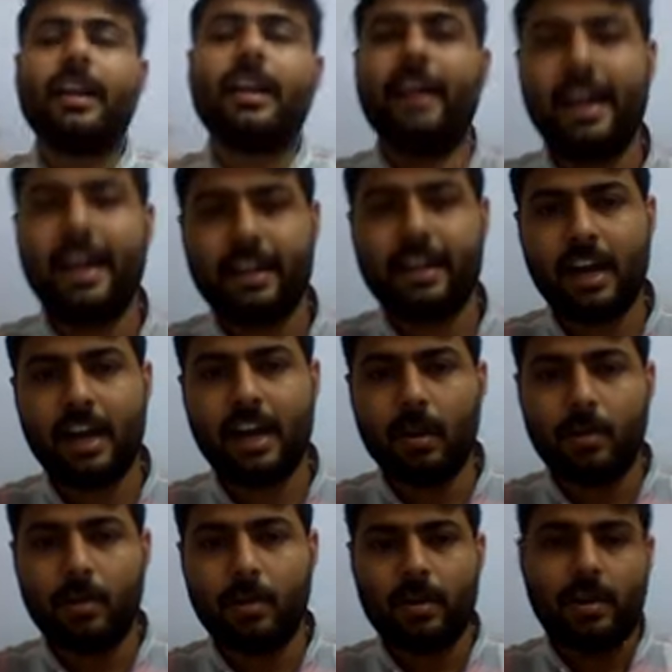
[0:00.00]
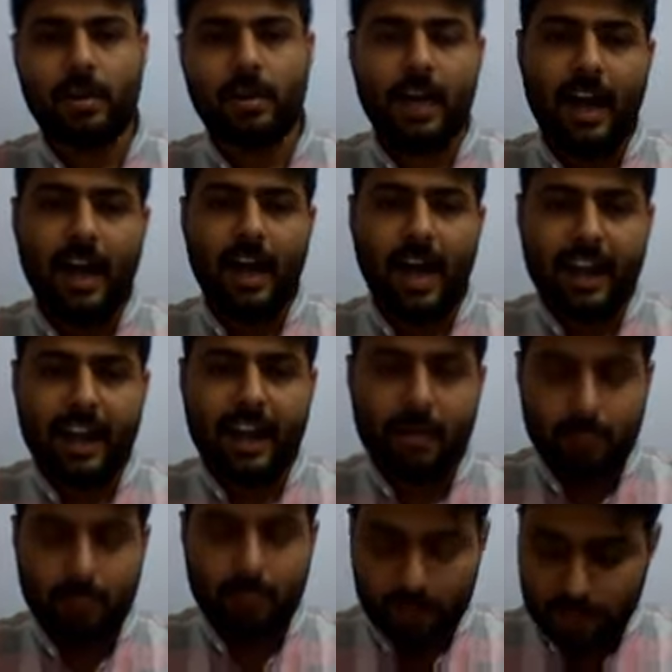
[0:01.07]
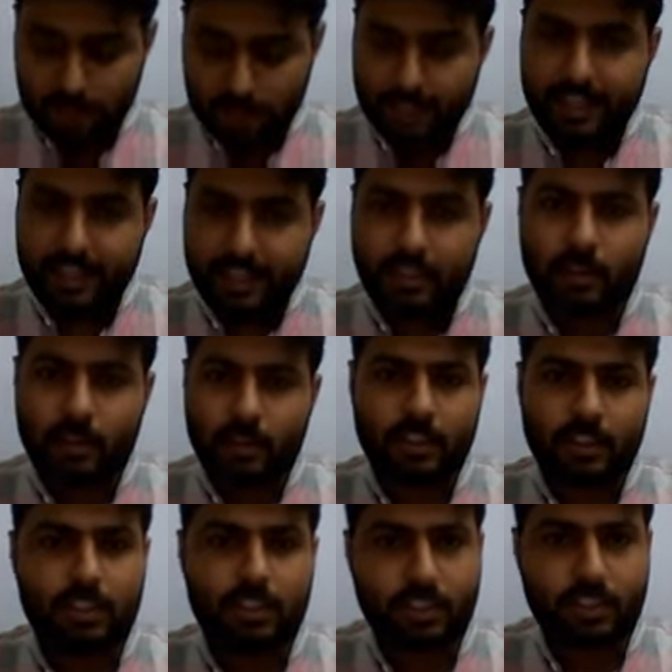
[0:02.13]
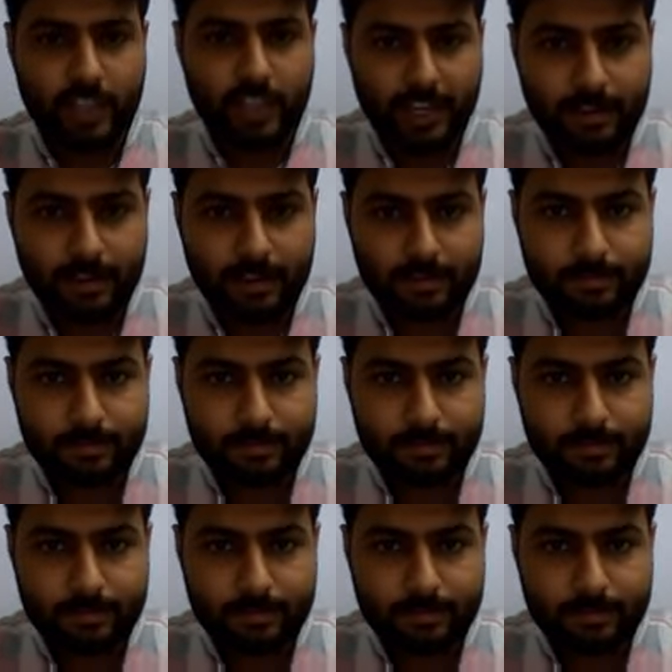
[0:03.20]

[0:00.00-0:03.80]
Right now I am sitting on this chair,